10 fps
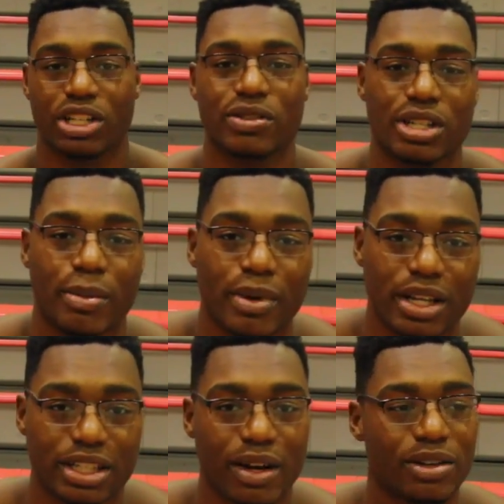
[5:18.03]
She was in the
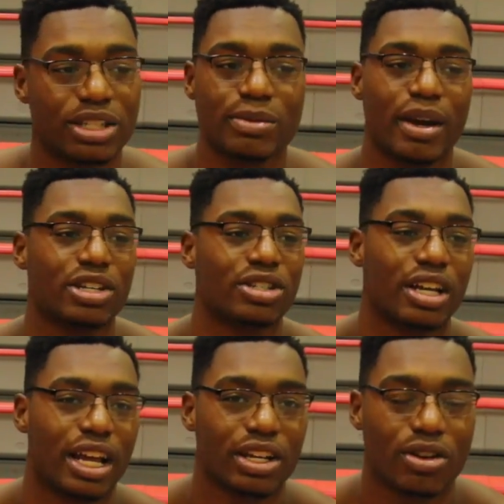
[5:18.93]
military. She made sure
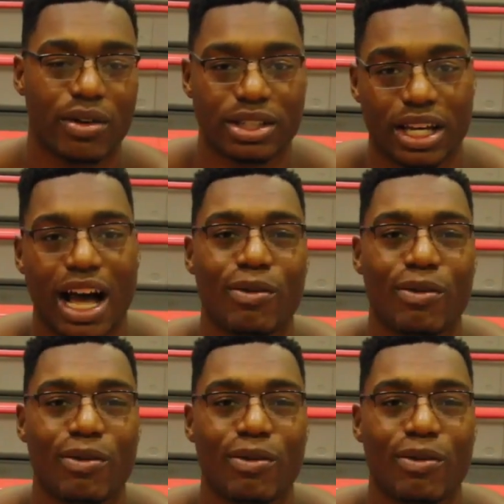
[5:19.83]
that, you know what I'm saying,